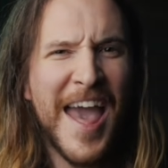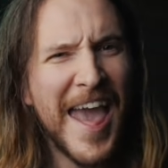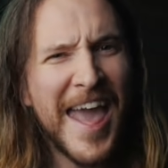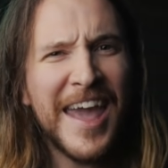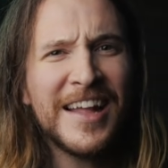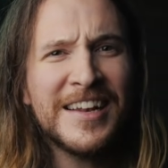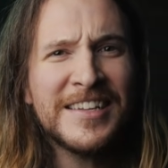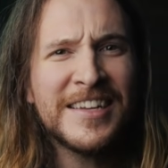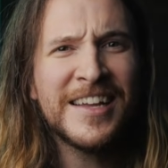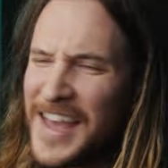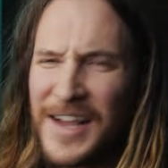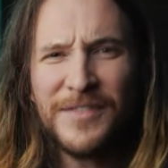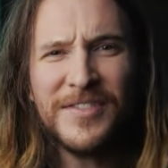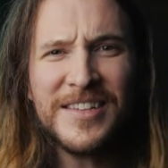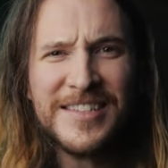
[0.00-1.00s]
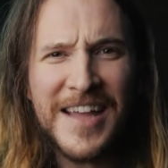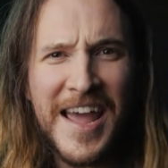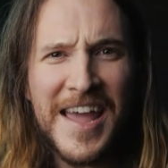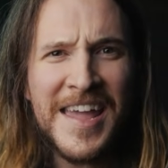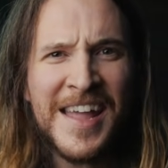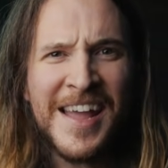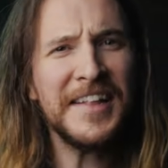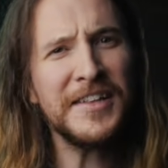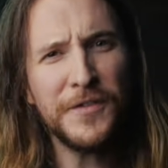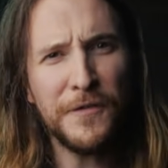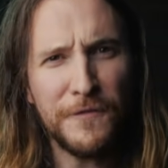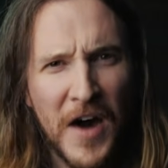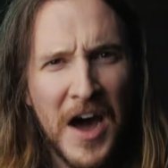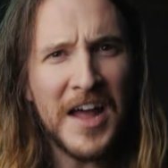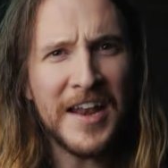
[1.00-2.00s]
And the end of the day, it's
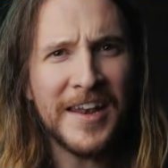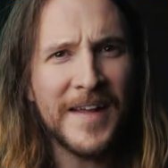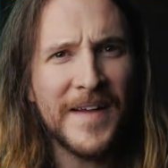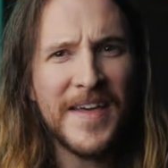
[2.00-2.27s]
fun.